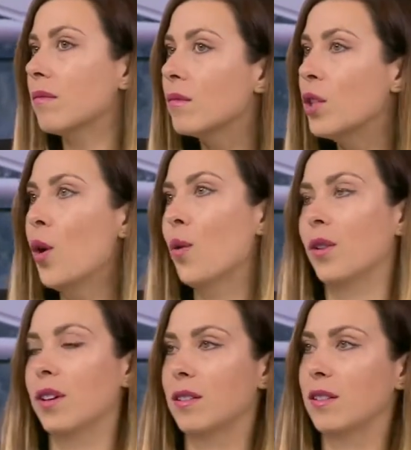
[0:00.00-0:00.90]
know
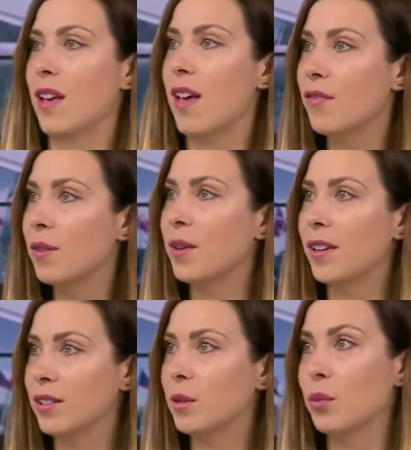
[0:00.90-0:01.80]
that
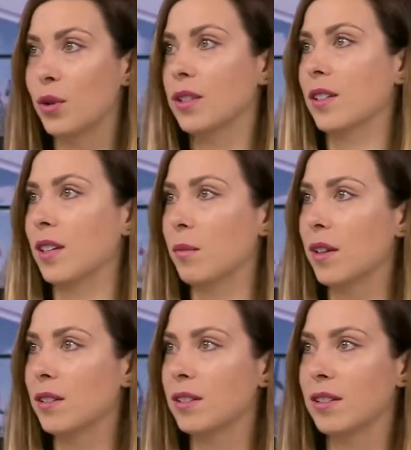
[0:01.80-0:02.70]
everybody supports him,
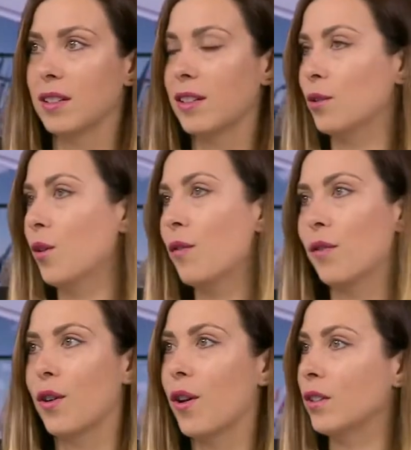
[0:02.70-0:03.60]
and he's not
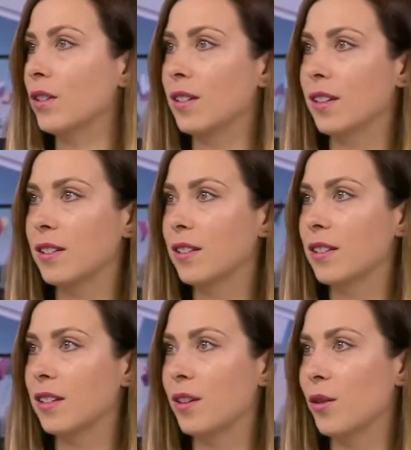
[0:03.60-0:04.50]
forgotten, and
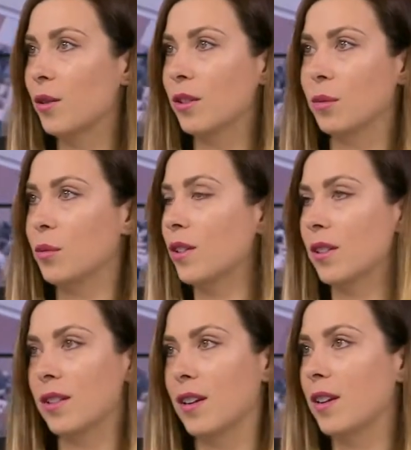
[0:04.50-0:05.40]
all the
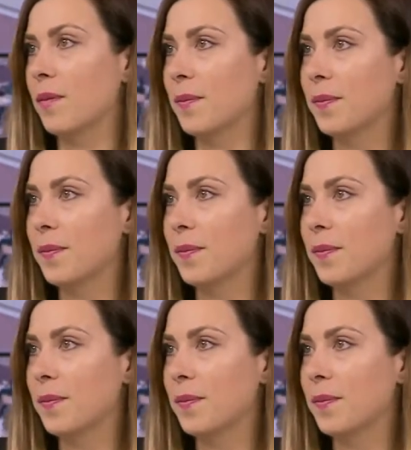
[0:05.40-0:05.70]
support is there.